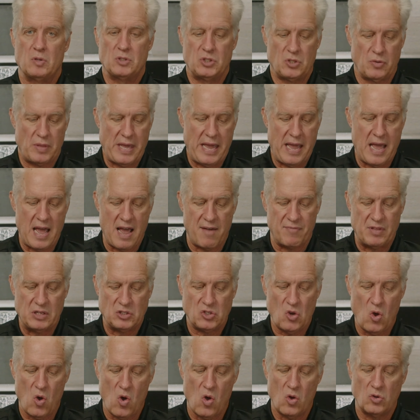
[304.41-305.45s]
So they have this
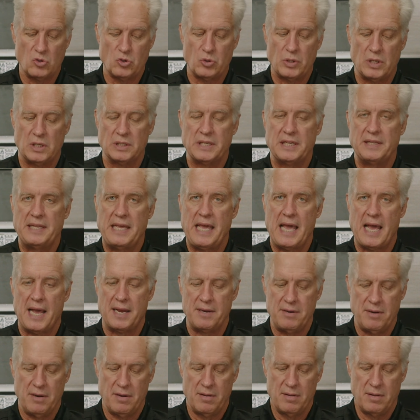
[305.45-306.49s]
hole drilled in the
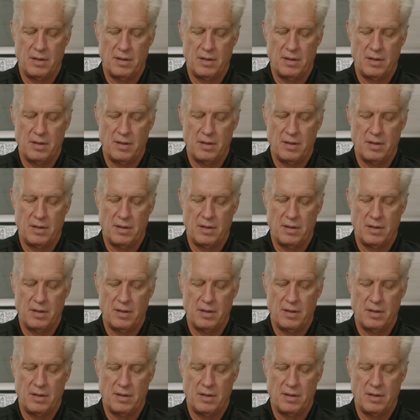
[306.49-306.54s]
end,